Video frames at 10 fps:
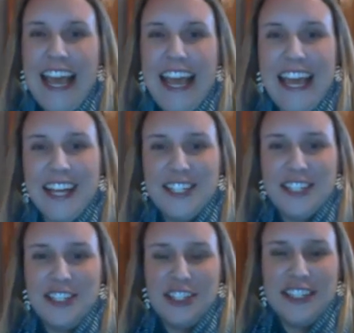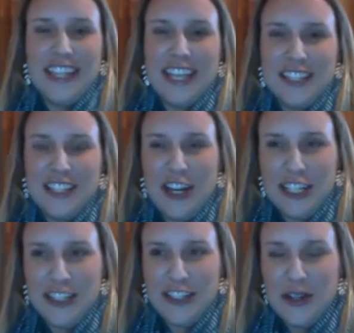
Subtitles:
And just to get started,